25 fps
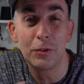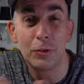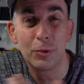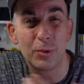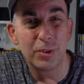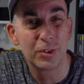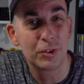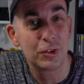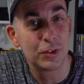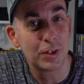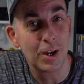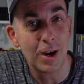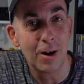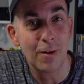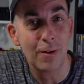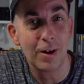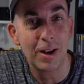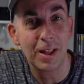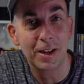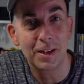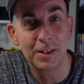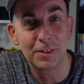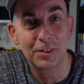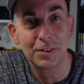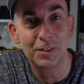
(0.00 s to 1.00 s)
took a shower,
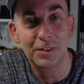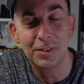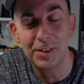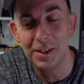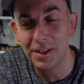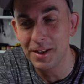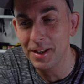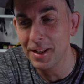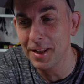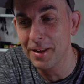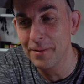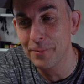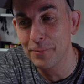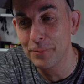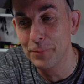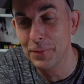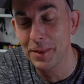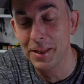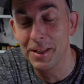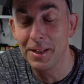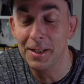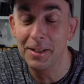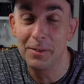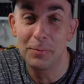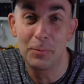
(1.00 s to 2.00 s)
like I just said. Um,
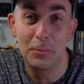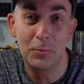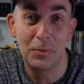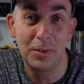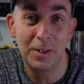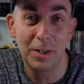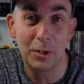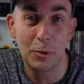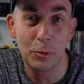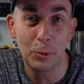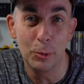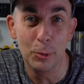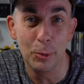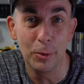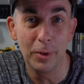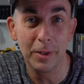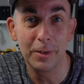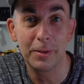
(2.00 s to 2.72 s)
it's pretty cool.